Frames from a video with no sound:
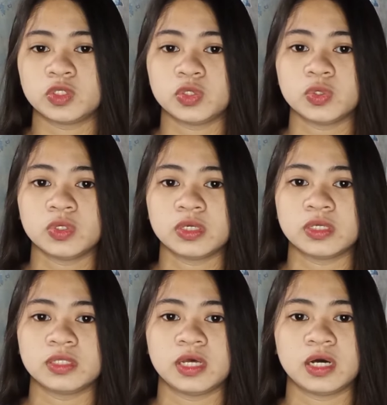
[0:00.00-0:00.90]
to
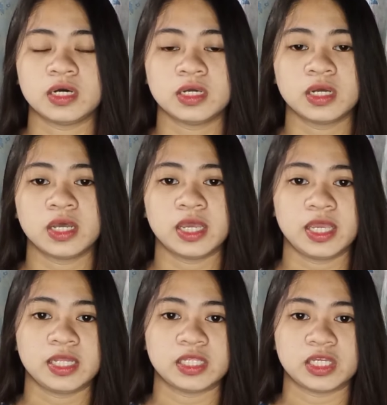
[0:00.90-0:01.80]
the
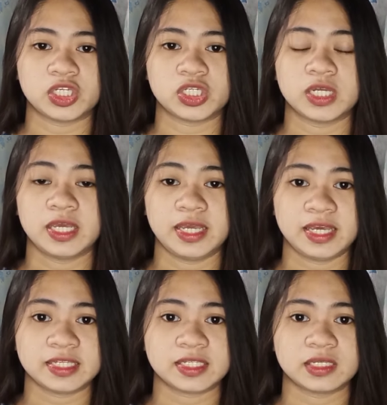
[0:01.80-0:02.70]
English
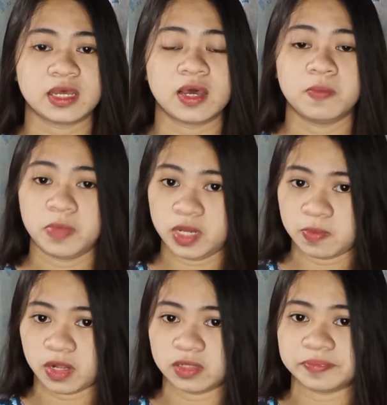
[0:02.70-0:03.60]
is
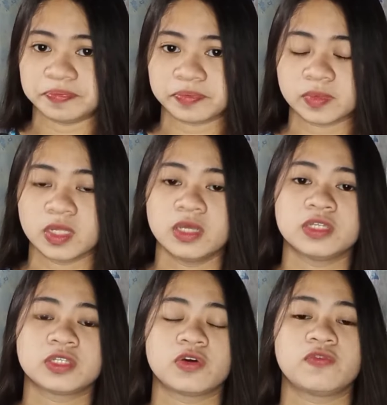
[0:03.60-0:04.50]
minimal.
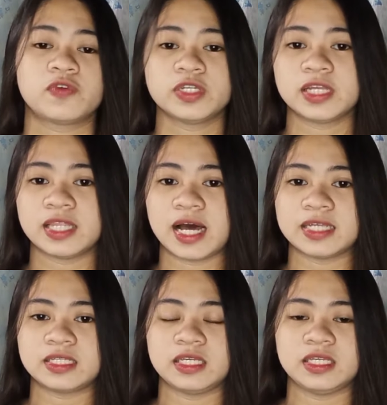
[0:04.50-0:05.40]
So for the
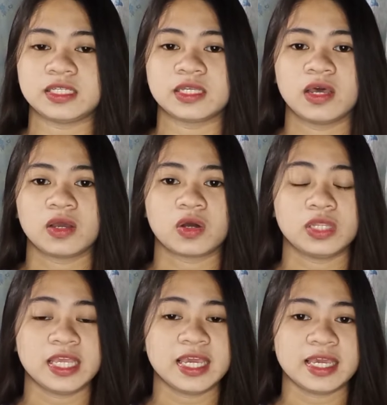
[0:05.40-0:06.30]
last is
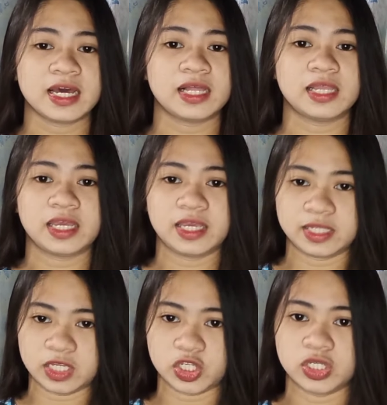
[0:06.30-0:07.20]
Collegiala
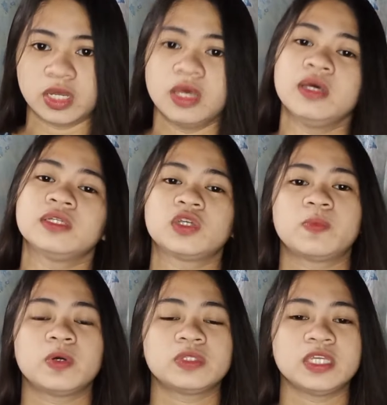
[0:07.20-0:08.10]
English. So
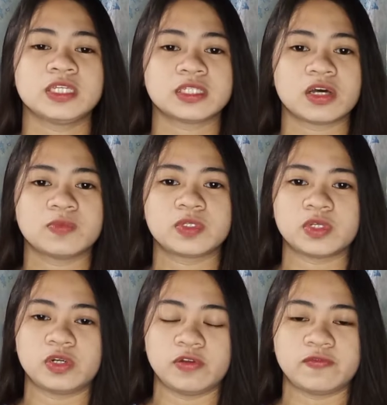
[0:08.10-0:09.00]
Bautista
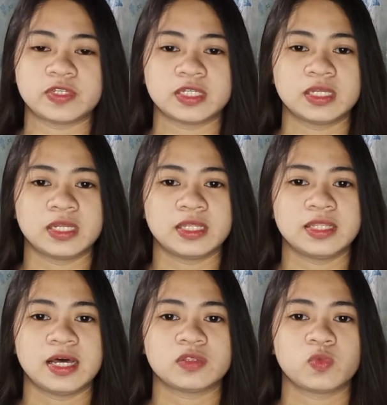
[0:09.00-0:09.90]
observes
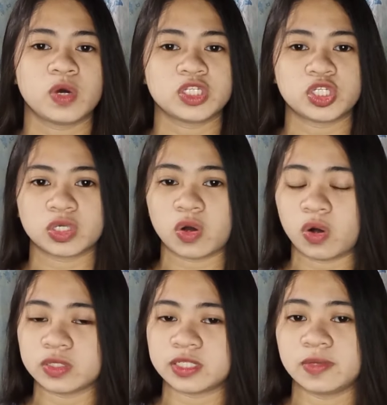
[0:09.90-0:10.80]
that what she
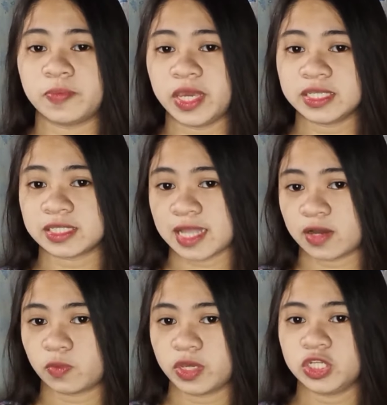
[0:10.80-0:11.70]
calls the base
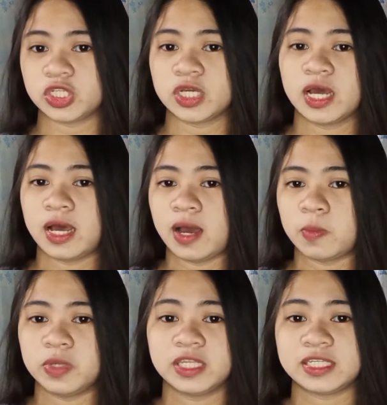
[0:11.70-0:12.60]
language,
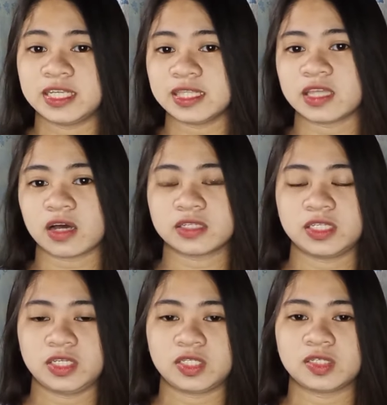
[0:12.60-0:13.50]
but the
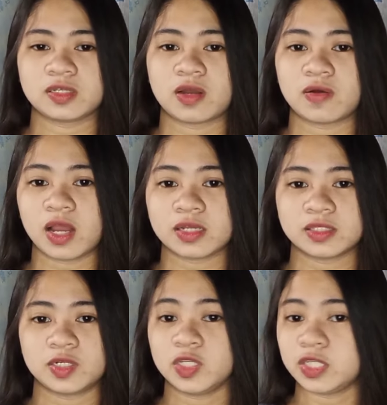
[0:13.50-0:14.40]
syntax is
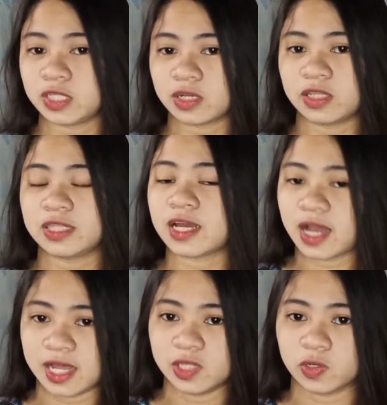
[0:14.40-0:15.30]
characteristically
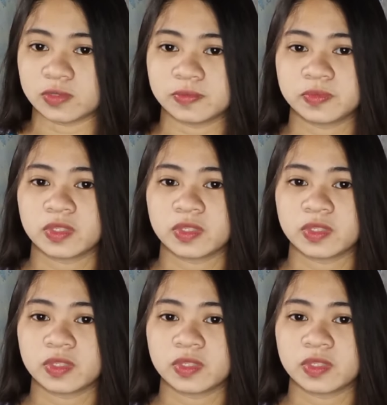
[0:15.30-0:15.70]
Tagalog.